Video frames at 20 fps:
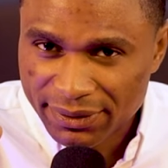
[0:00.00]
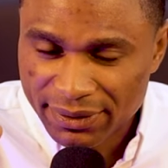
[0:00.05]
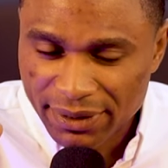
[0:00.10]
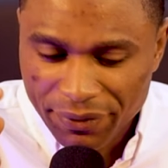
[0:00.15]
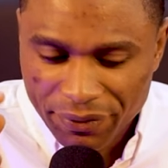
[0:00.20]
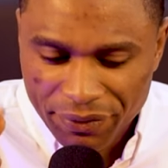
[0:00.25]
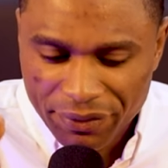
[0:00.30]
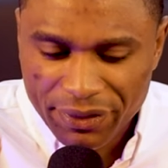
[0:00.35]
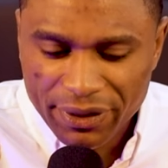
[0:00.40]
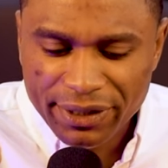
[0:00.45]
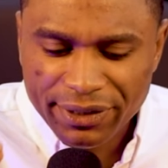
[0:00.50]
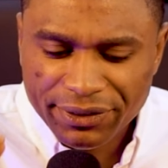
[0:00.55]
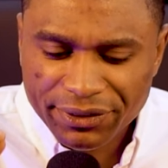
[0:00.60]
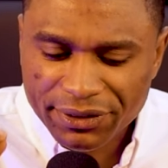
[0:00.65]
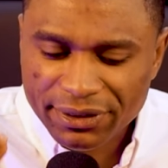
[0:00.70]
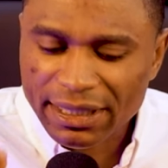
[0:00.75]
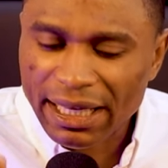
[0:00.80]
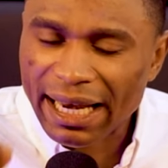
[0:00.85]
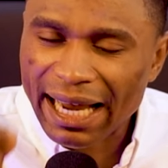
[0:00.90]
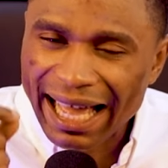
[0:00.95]
the
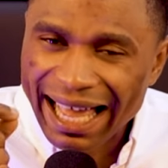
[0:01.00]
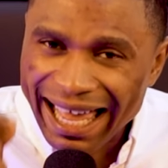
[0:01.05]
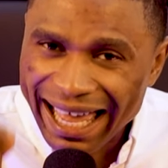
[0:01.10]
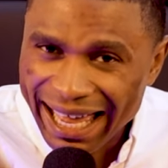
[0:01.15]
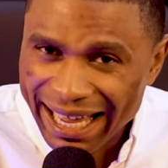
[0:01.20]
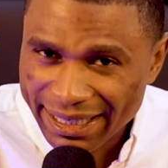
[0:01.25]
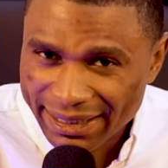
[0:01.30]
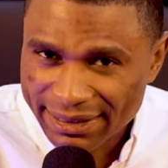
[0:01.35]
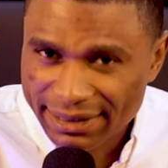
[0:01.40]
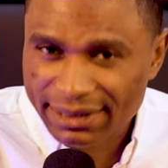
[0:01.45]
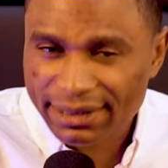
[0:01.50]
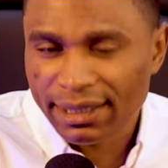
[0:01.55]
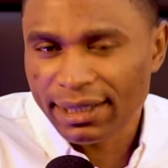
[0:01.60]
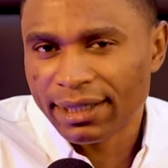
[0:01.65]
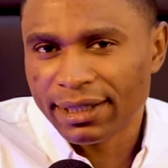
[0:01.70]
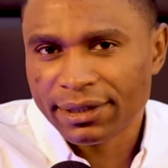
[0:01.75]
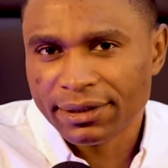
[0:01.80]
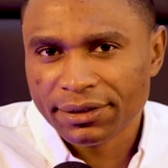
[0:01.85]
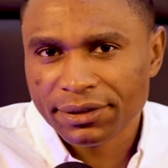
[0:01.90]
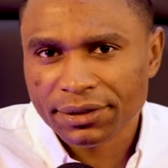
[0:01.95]
things that are
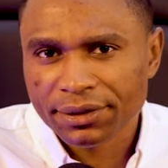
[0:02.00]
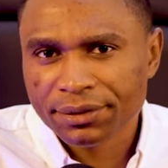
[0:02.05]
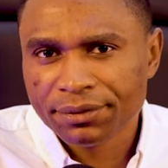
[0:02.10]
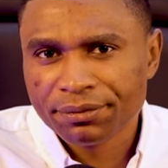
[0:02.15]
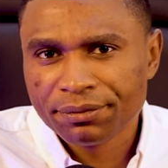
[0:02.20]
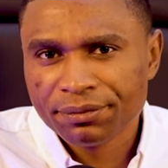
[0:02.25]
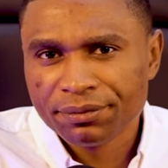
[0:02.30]
excellent.